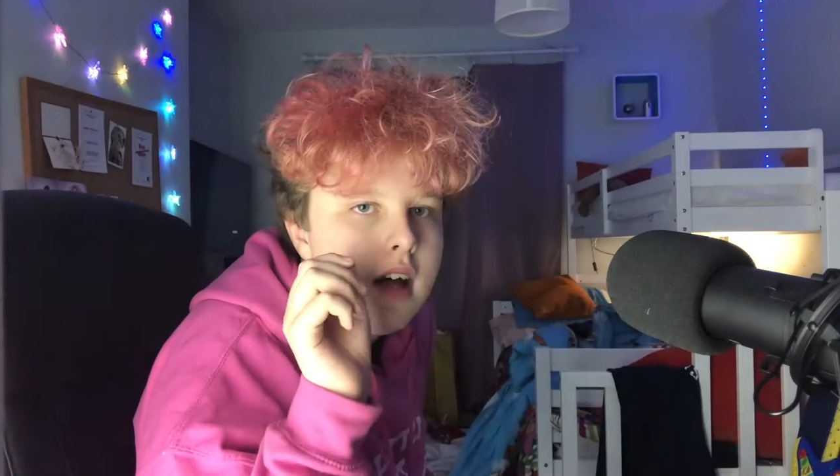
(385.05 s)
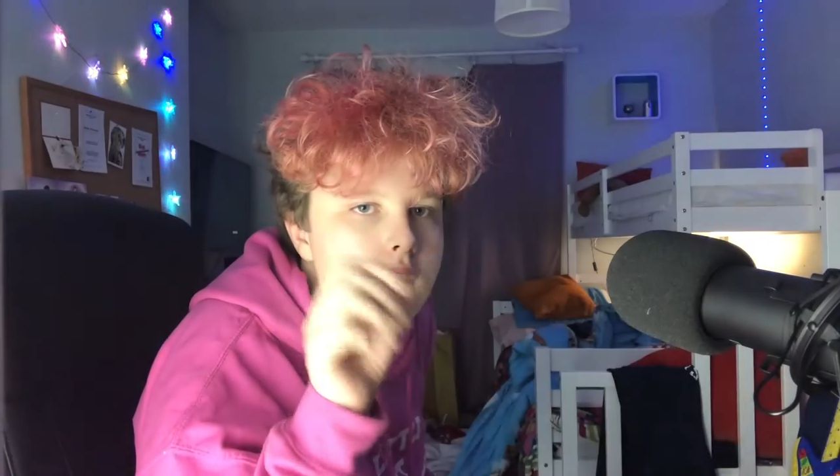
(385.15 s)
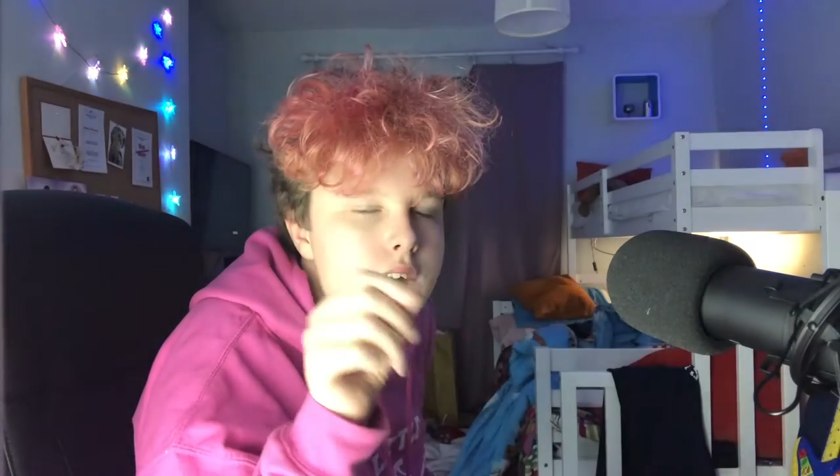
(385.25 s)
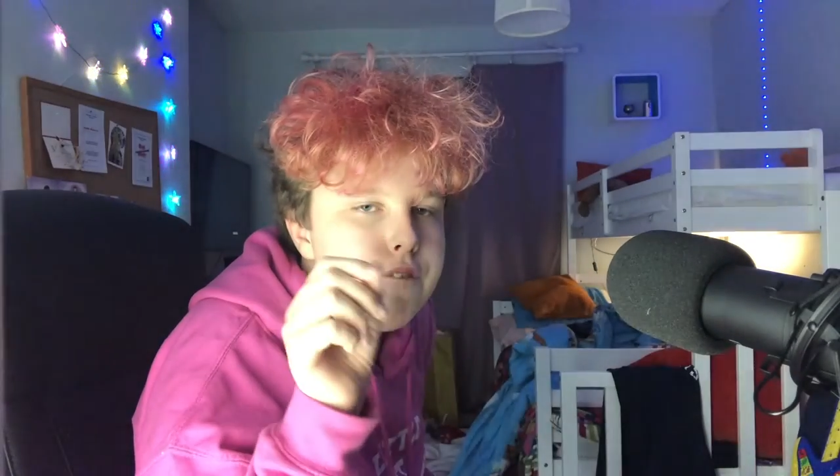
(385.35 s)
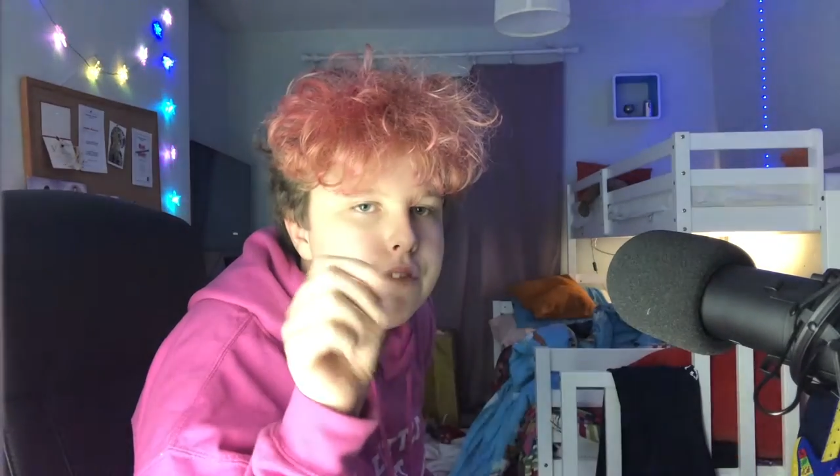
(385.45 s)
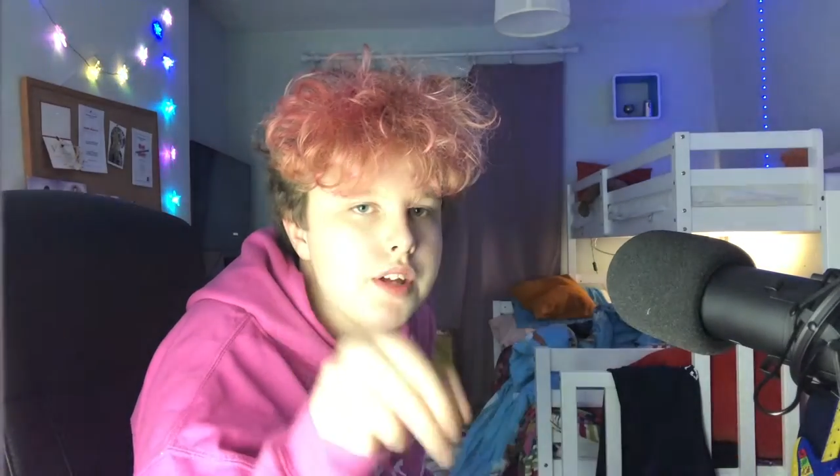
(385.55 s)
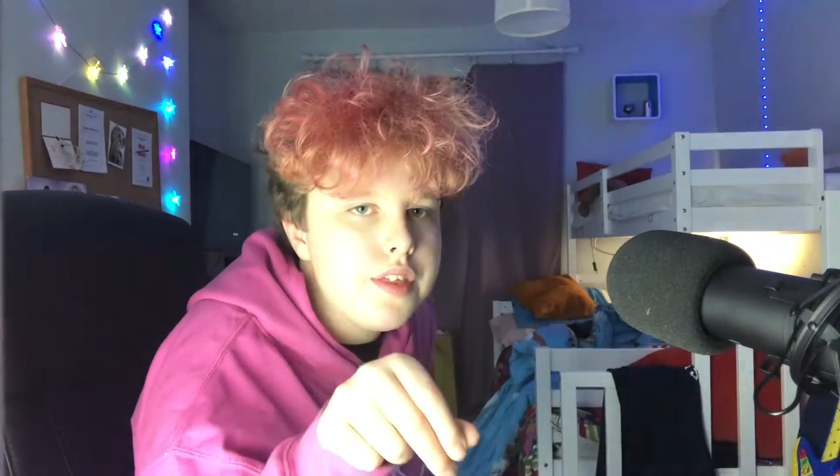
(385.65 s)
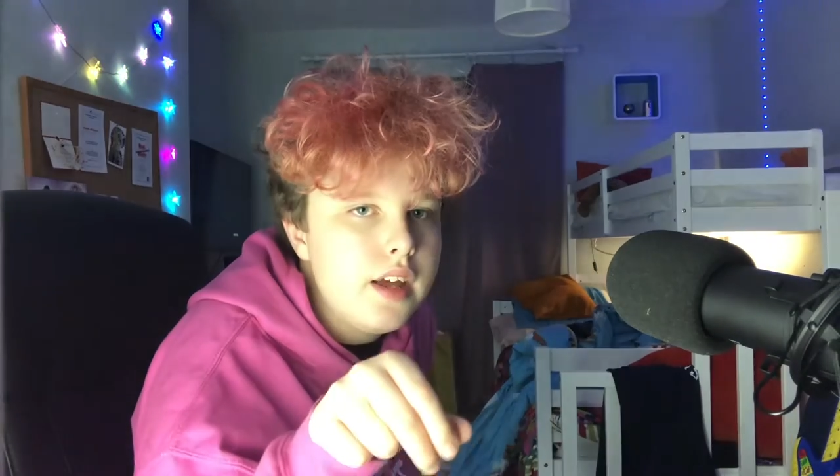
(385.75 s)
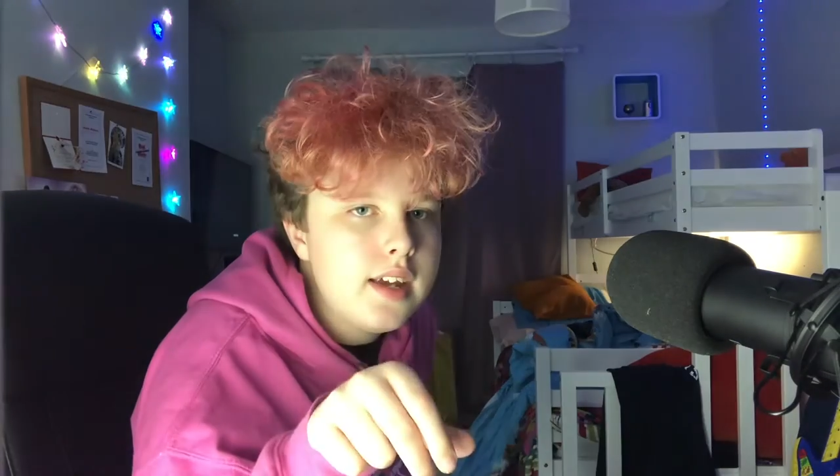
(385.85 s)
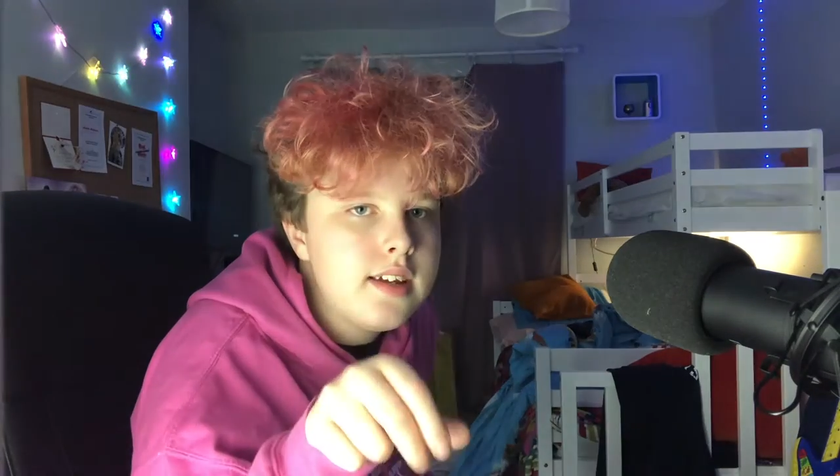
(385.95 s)

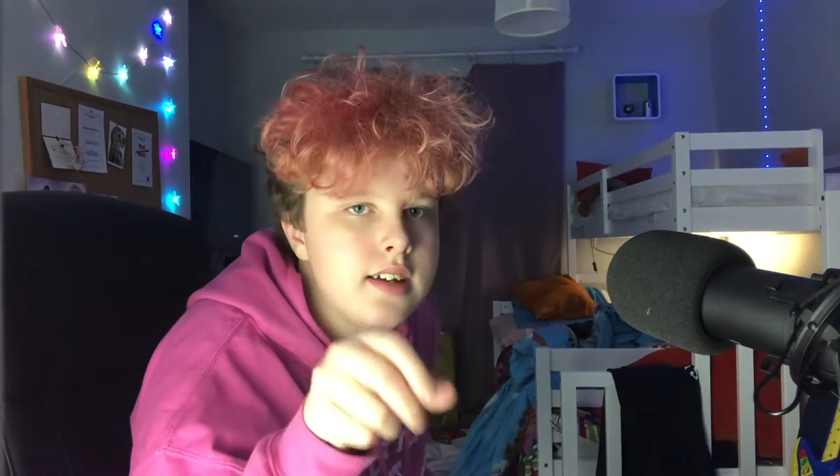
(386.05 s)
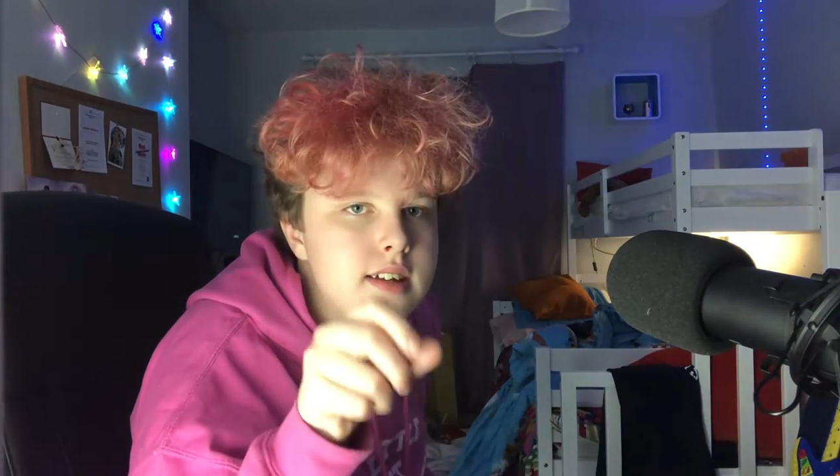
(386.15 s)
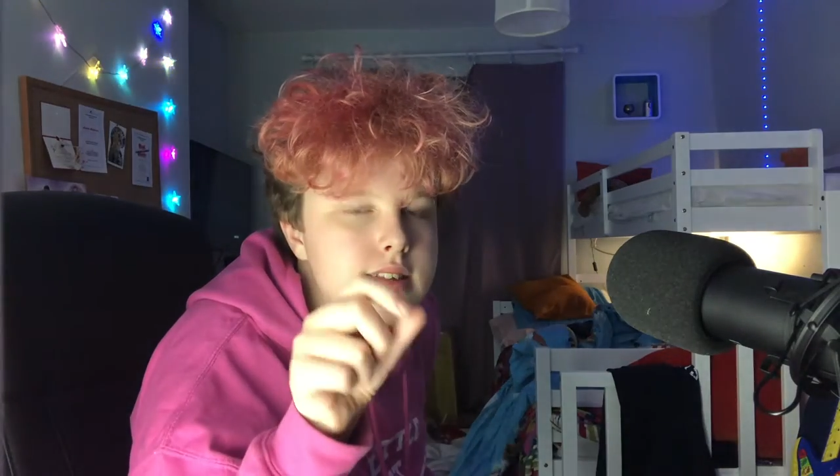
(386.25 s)
everything